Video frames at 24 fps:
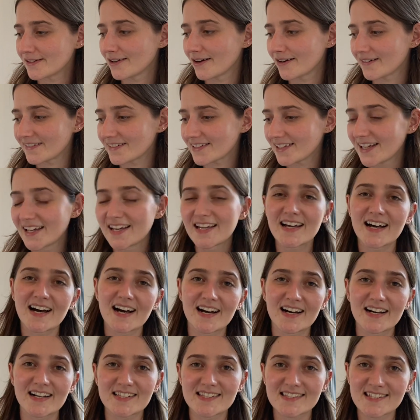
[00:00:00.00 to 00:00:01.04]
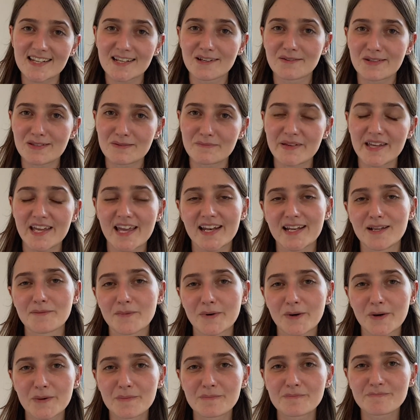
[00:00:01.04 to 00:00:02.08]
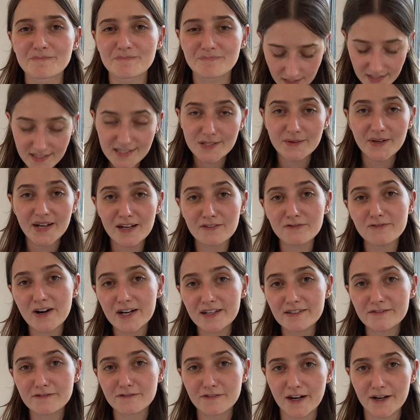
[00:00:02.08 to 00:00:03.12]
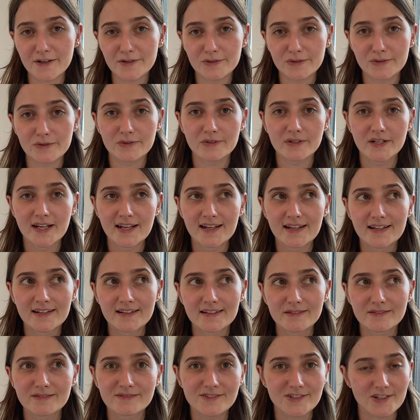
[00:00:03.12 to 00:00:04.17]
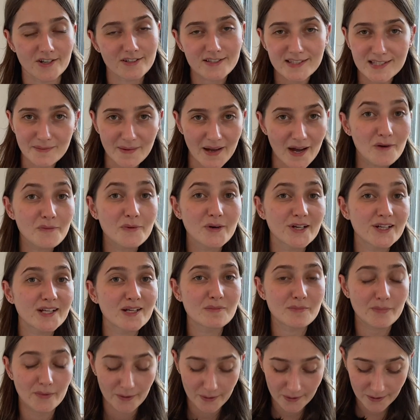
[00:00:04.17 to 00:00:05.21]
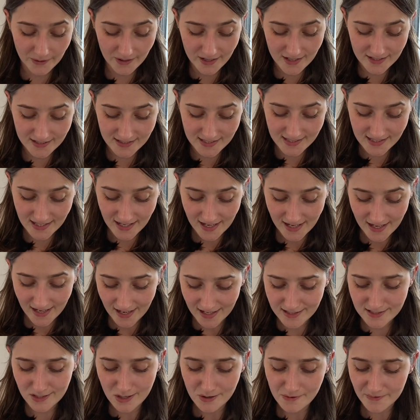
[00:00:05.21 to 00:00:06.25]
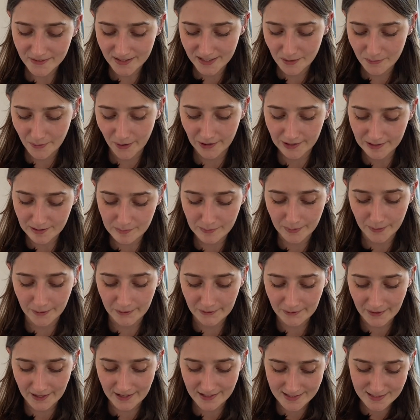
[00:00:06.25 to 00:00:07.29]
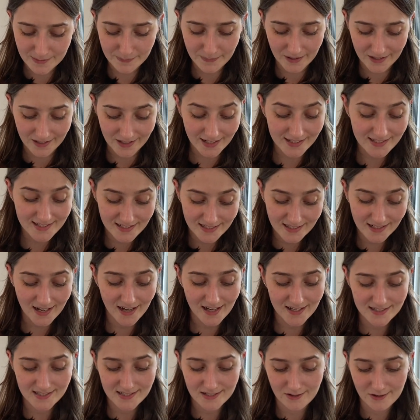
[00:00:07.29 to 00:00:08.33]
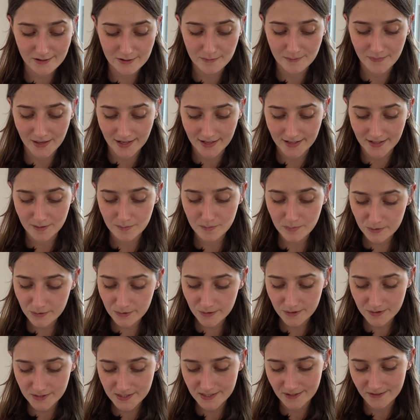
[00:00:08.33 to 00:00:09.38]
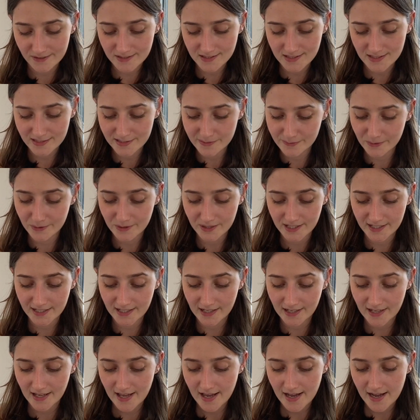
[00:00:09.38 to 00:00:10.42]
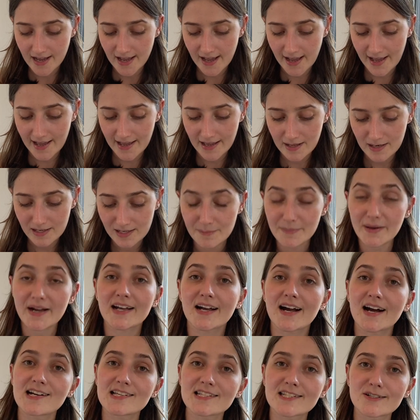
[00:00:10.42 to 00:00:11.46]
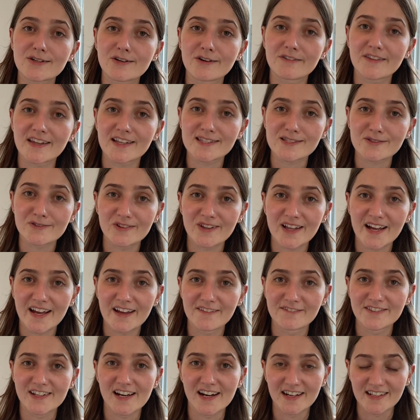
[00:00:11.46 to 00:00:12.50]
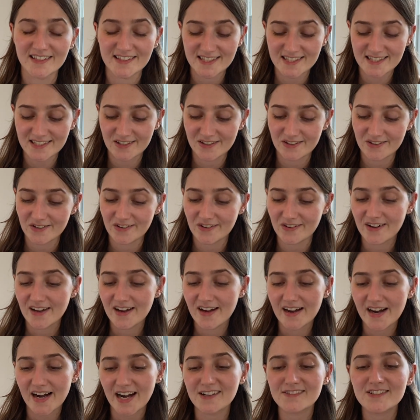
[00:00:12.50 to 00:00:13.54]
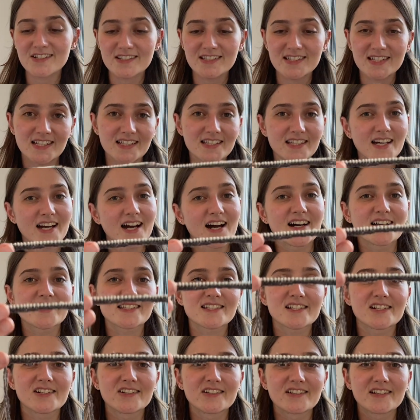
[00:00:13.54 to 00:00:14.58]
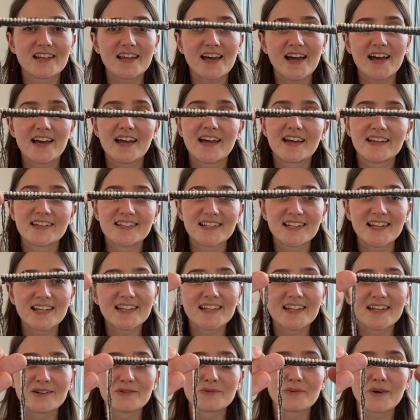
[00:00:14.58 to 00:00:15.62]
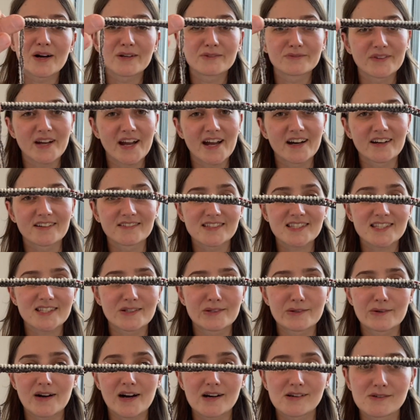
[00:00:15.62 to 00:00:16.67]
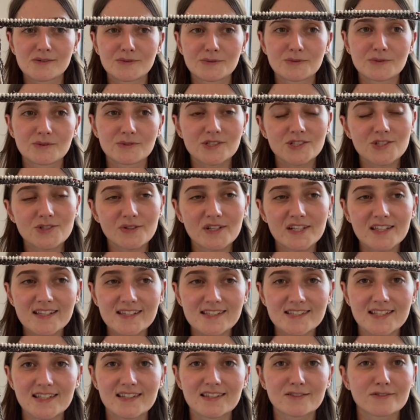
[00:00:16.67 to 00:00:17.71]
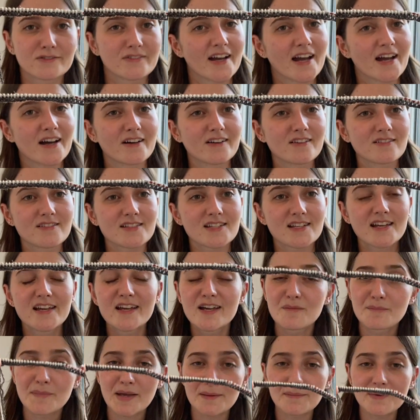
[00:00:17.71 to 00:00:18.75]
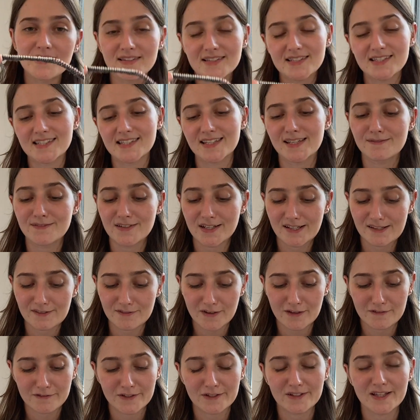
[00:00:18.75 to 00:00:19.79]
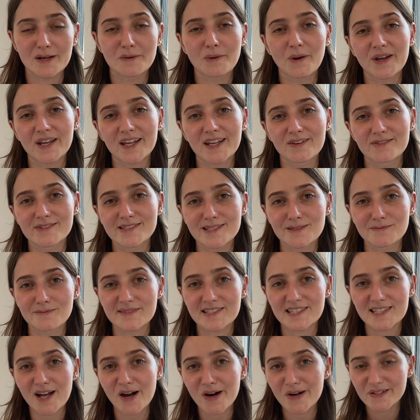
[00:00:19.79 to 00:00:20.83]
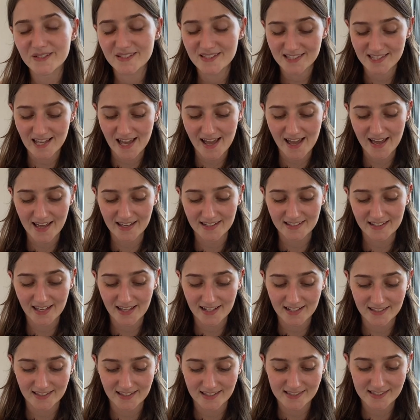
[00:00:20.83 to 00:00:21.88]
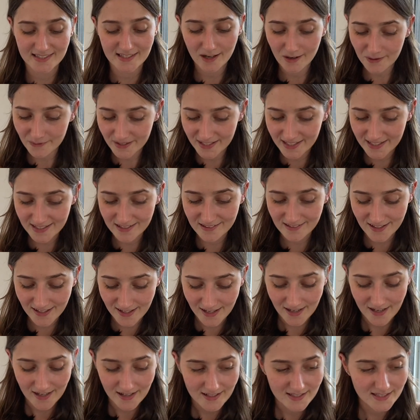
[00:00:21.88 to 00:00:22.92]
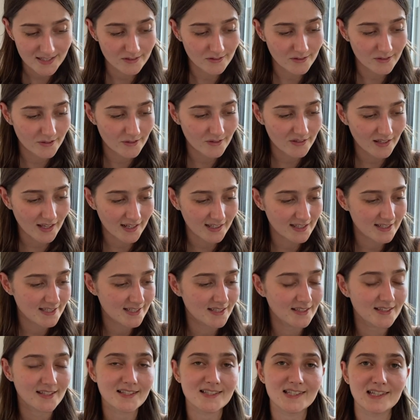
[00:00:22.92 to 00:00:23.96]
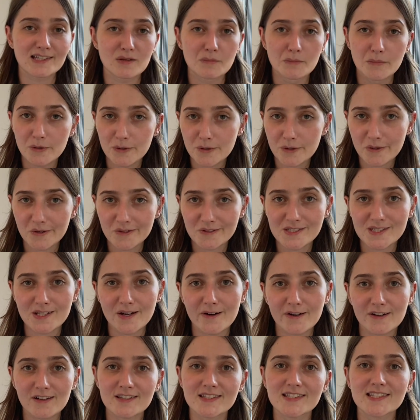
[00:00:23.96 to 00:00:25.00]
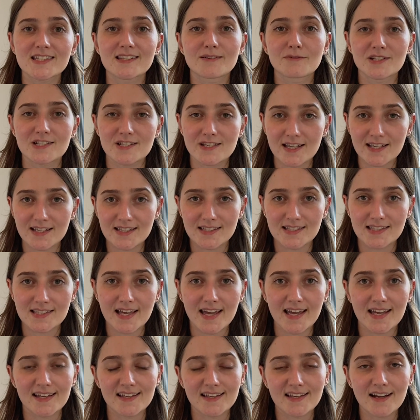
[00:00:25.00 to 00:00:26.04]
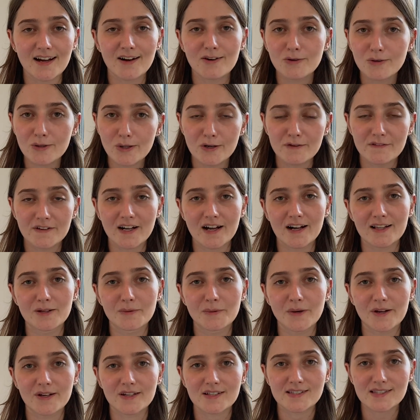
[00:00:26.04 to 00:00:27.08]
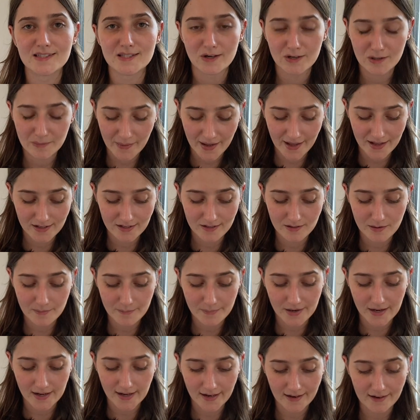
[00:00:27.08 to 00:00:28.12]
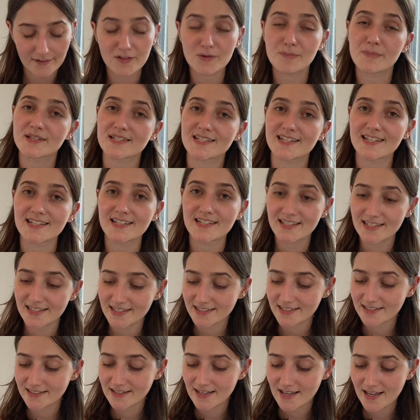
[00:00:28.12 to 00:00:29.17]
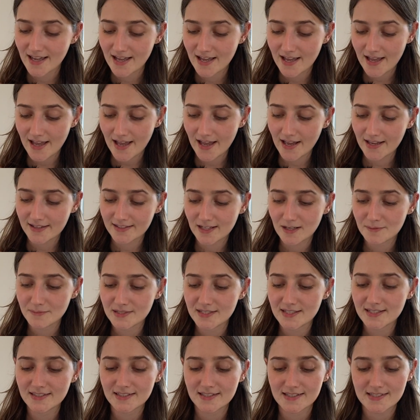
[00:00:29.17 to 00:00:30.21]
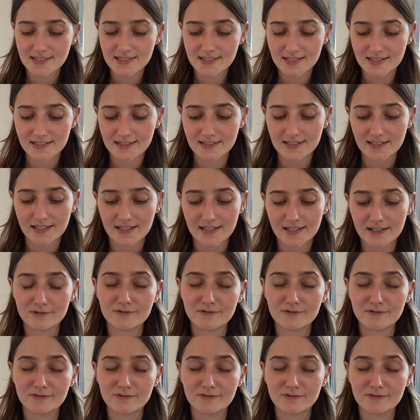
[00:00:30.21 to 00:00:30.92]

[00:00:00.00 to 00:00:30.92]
not sitting with me anymore. So I have one final just about work in progress. It's not really a work in progress, but I did cast on my Mudo socks this morning. And by cast on, that's all I have done. So I've just done the cast on and knit one round. So I'll join these in the round maybe this evening if I feel like working on some socks and getting these going. So like I said, these are the Mudo socks, which is a all over colorwork sock pattern by the Petite knitter. And I'm knitting this in the